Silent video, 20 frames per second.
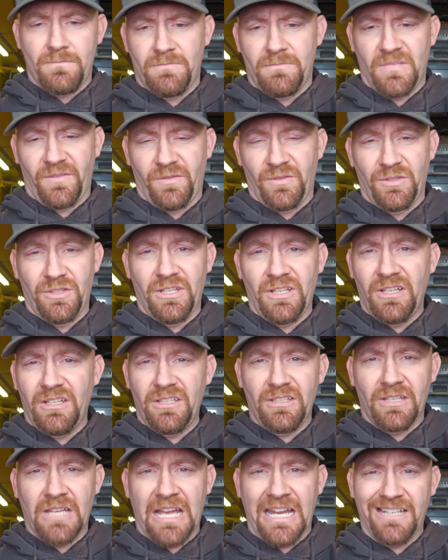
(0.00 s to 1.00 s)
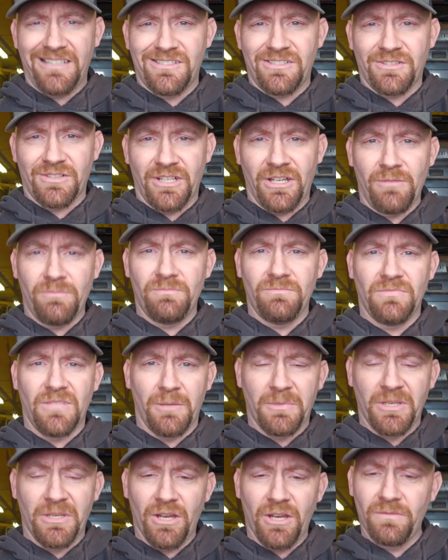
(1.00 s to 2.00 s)
if you need any guidance or help,
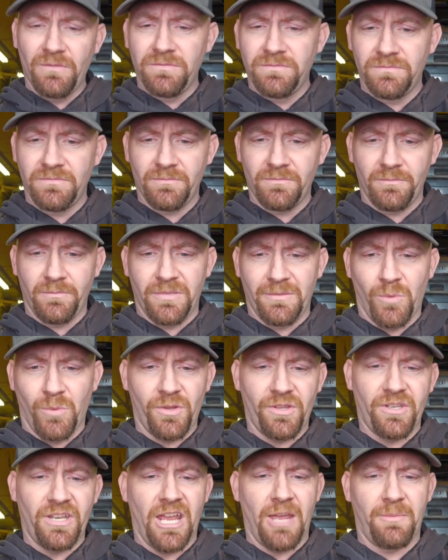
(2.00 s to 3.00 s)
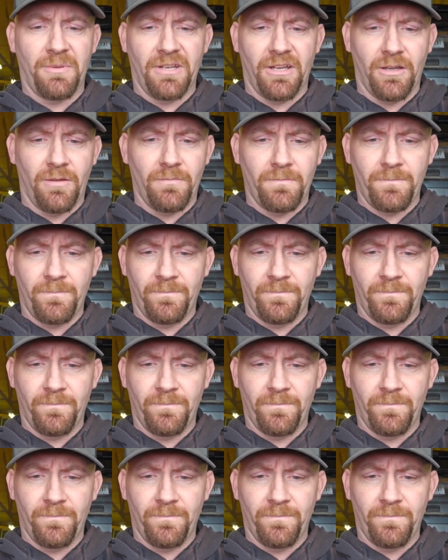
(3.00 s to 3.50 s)
let me know. I'd be more than happy to help.